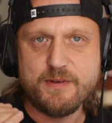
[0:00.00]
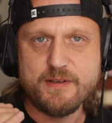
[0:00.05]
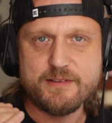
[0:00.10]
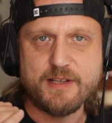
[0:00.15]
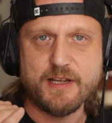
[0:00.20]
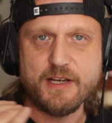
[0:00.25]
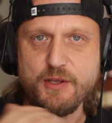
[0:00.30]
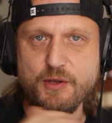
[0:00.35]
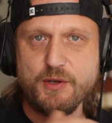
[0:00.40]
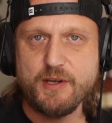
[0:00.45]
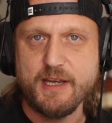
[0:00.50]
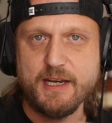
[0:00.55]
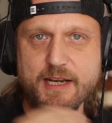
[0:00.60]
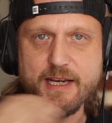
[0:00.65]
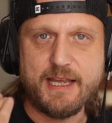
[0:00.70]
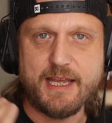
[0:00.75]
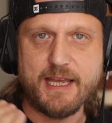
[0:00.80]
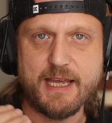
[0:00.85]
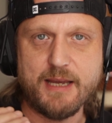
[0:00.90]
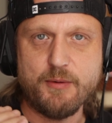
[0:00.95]
so that you can
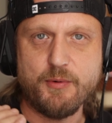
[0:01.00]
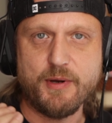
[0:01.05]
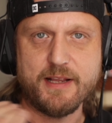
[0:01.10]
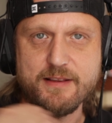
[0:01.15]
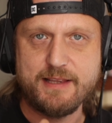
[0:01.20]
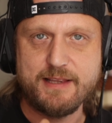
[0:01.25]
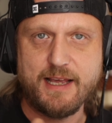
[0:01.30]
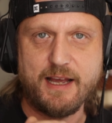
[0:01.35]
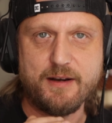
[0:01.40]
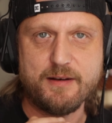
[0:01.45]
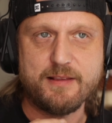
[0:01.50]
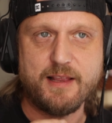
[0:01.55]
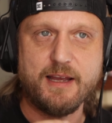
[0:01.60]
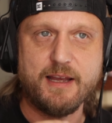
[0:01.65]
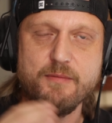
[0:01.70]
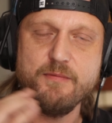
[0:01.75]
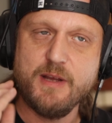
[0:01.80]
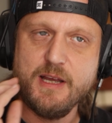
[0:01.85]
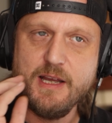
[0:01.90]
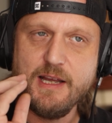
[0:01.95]
hear what it sounds
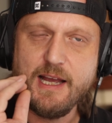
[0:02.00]
like.